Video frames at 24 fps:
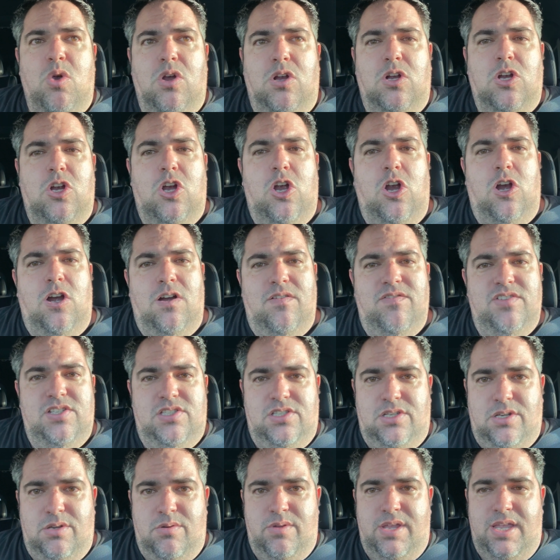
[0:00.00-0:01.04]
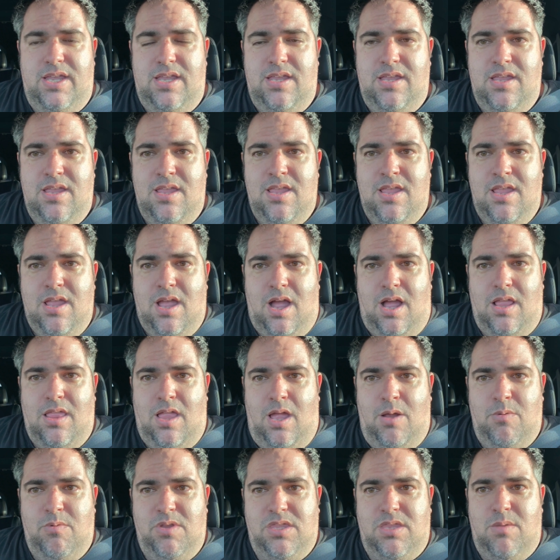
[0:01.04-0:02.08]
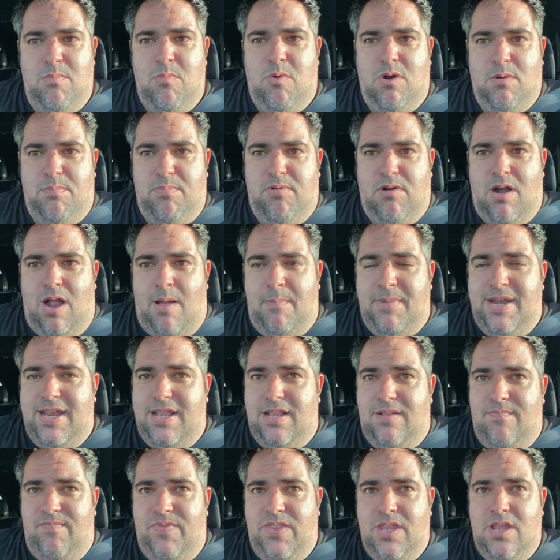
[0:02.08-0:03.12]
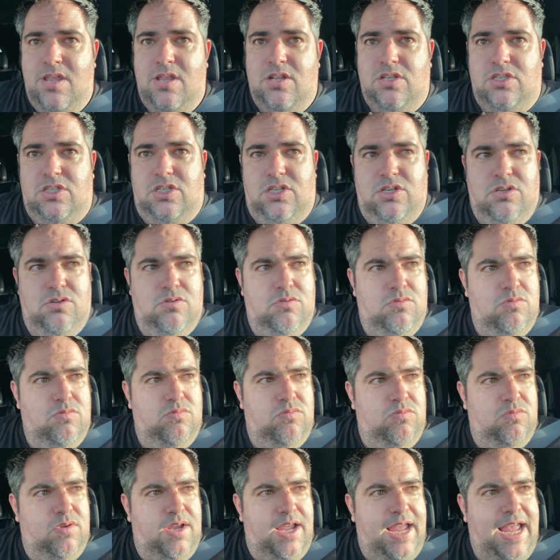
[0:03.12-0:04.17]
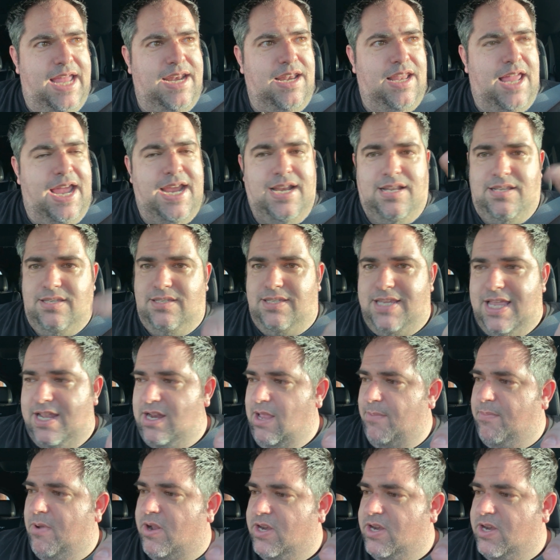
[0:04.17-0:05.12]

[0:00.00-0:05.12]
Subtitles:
curves to it, along with the more prominent 2 headlight setup on